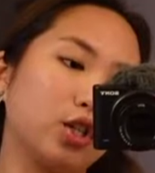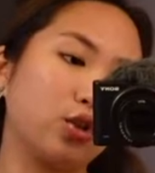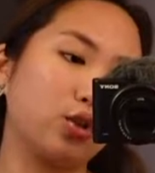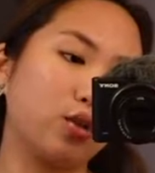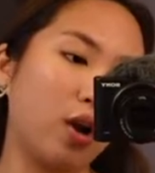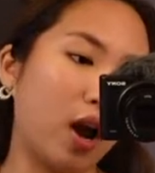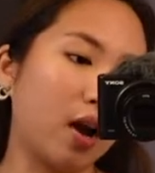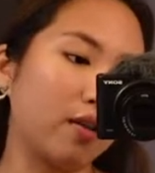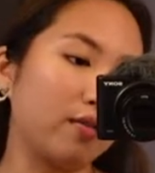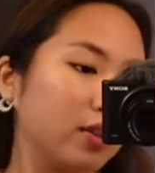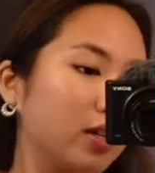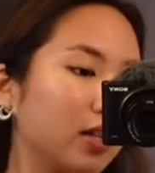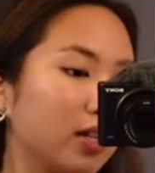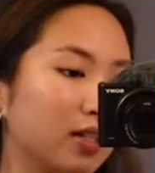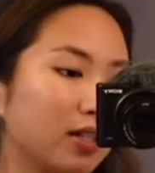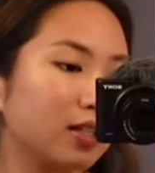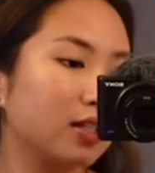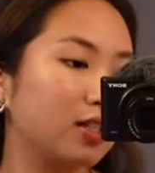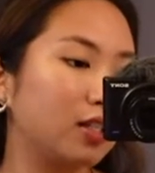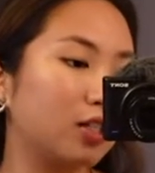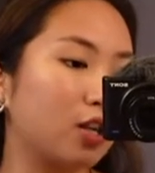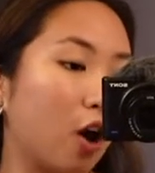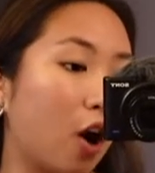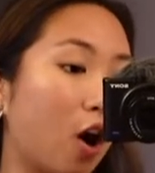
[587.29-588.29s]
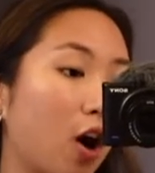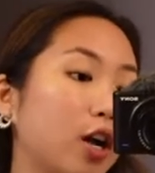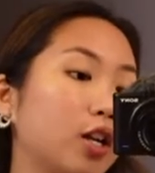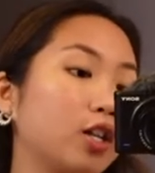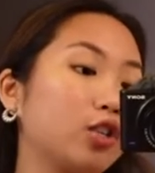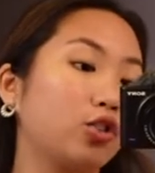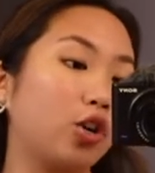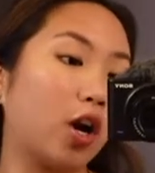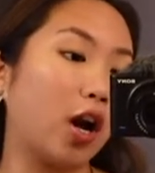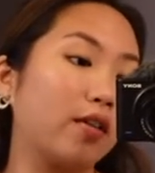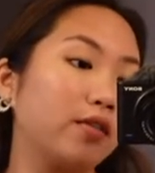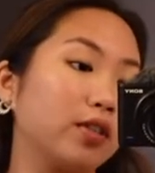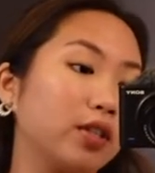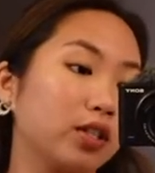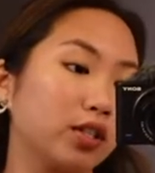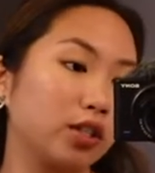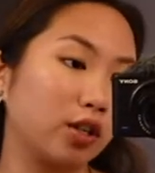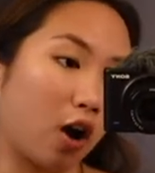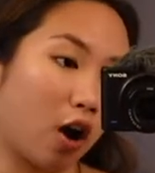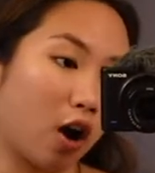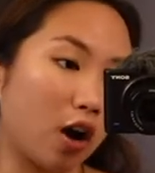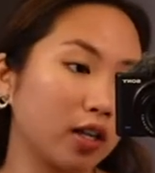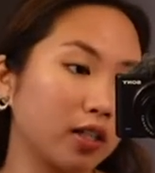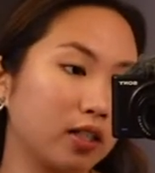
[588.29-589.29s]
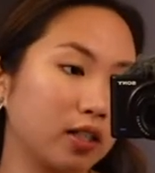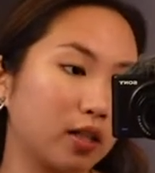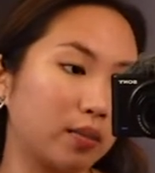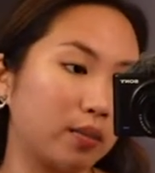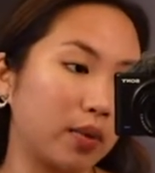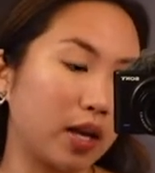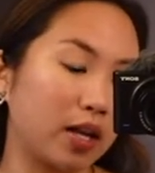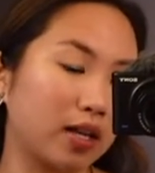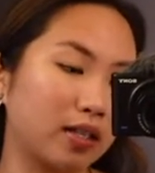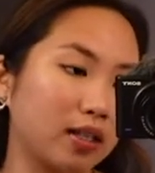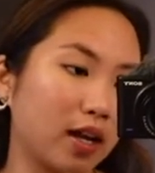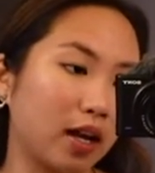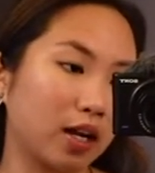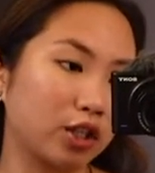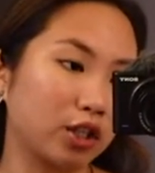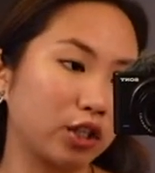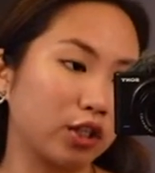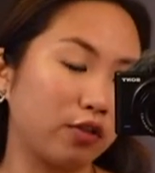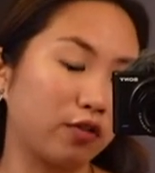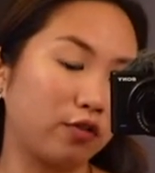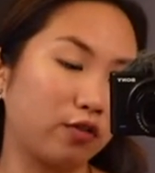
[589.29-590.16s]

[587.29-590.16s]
Travis, not Travis Scott. The band is actually